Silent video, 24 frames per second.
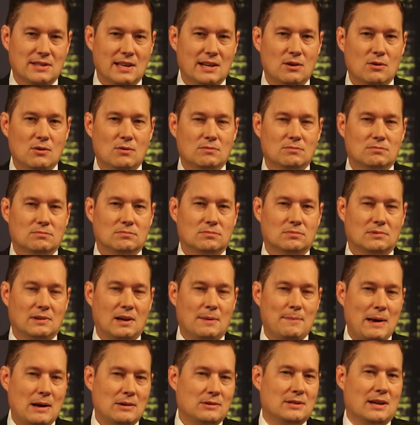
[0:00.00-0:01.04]
They don't
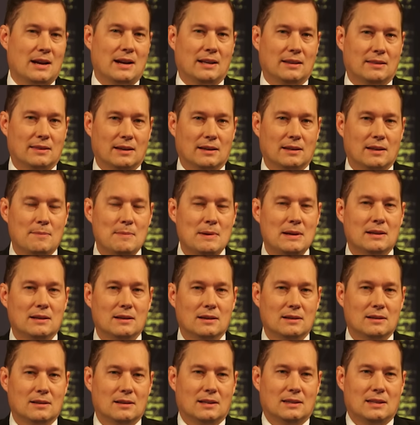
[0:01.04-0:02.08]
amount to anything. I mean,
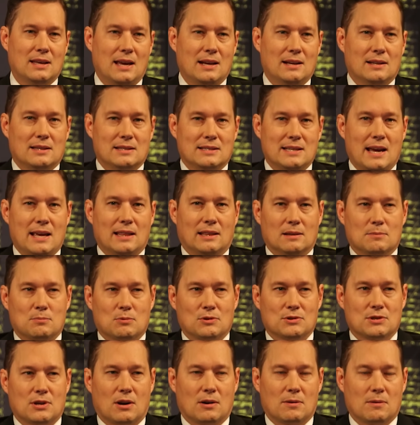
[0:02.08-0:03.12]
at the end of the day,
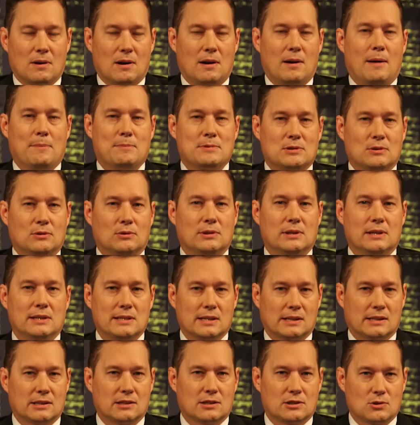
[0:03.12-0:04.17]
liberals are absolutely
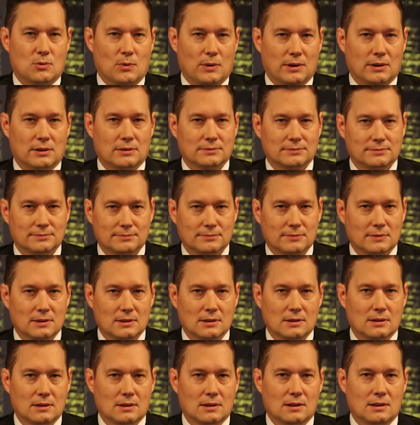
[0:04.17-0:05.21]
addicted to Twitter.
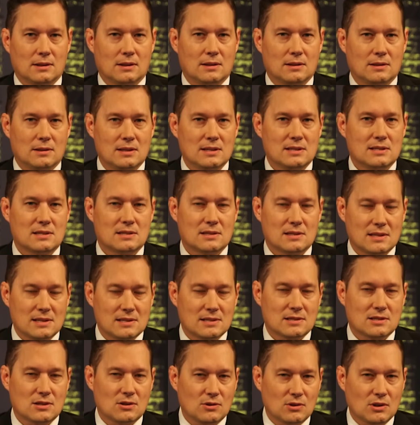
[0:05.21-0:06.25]
This
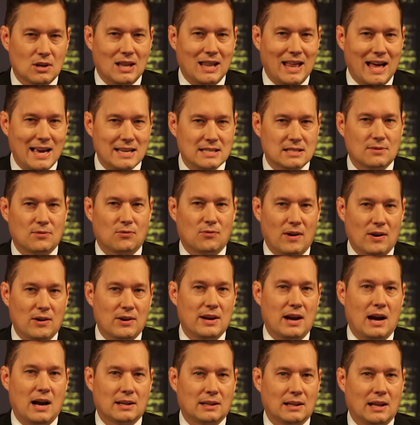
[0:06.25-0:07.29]
certain class of
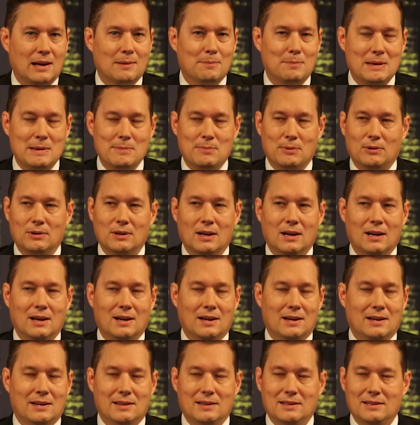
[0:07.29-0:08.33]
very online people,
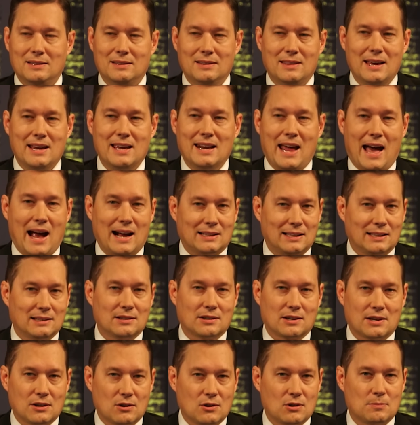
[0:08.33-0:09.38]
they can act like
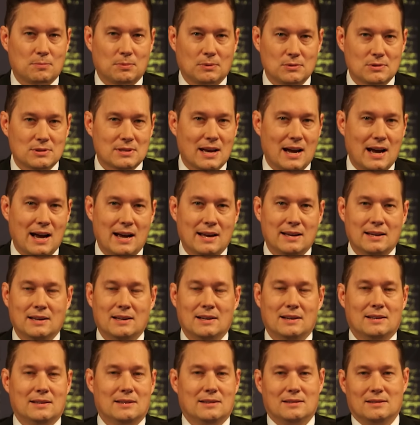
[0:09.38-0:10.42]
they're going to go to blue sky.
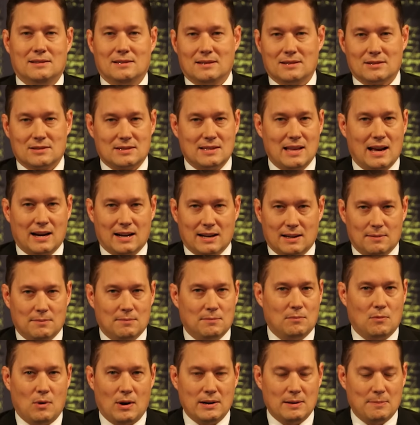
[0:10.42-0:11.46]
There's not going
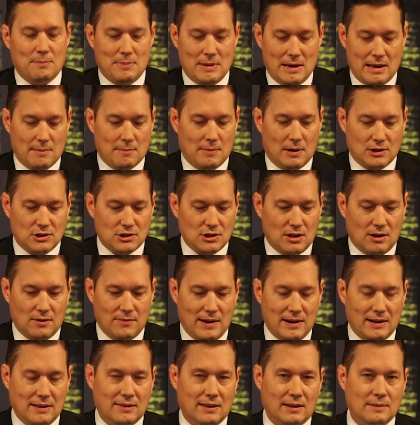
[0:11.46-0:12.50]
to wind up being much of
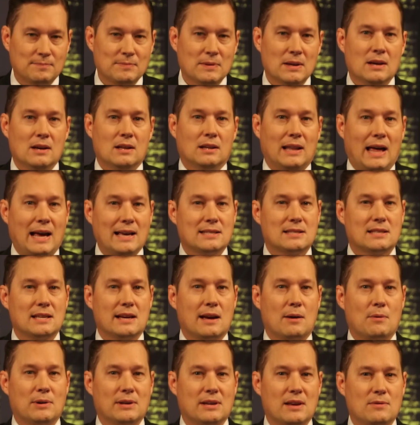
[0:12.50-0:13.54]
anything. Last
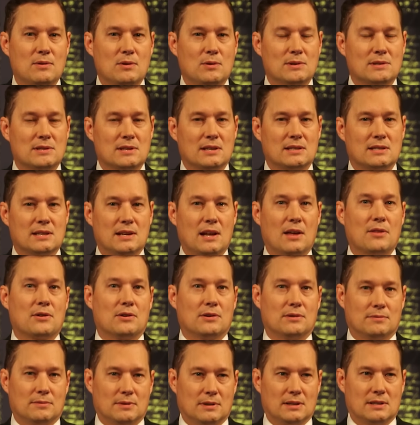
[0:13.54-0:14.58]
thing I want to give you is
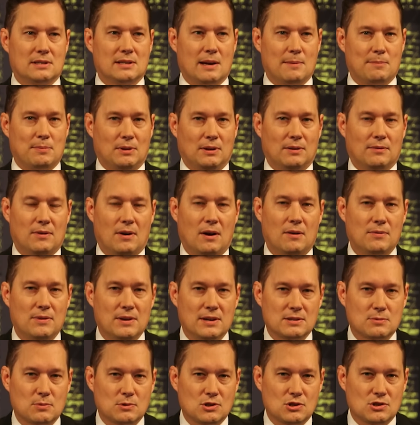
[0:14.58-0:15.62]
another example of
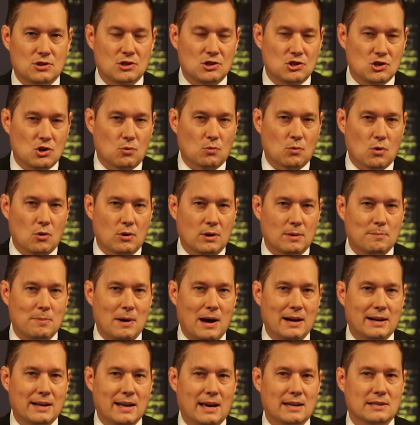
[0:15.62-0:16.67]
this, which is the Joe Rogan
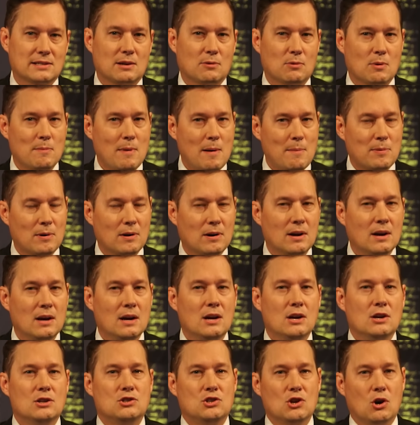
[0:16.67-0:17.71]
podcast. Now, remember,
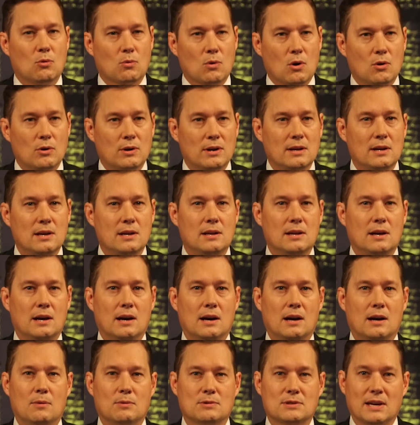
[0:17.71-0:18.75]
Joe Rogan
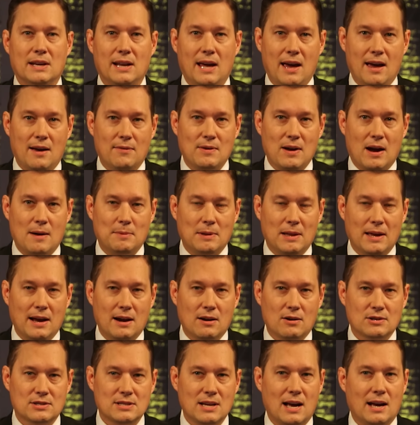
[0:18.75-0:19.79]
was going to have Kamala
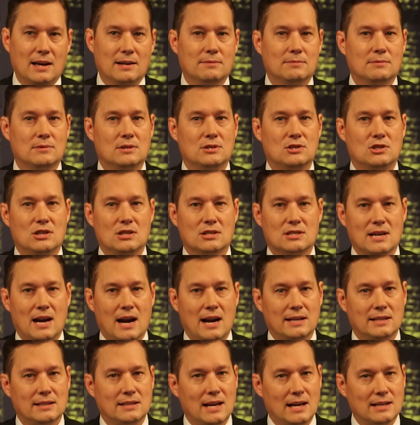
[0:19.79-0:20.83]
Harris on. She
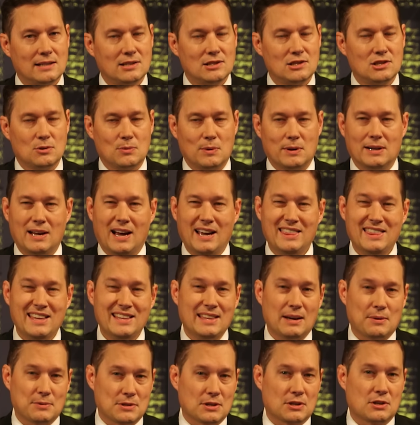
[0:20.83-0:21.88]
decided not to do it. I think
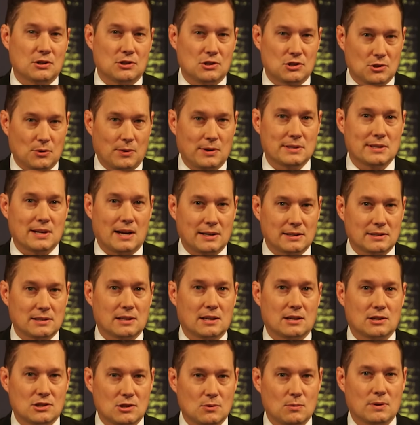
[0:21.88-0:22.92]
that was a good choice, honestly,
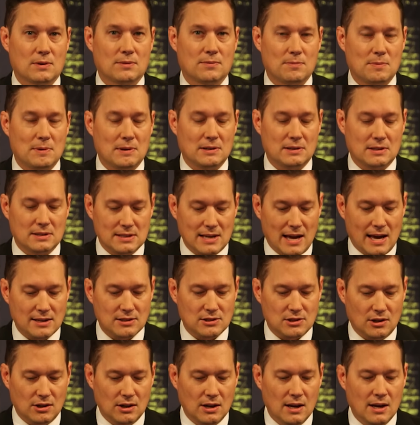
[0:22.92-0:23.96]
because she would have been a
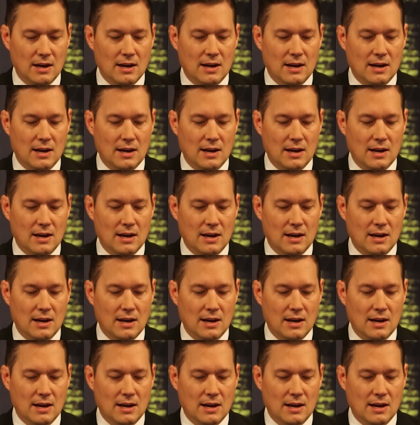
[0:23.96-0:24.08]
disaster.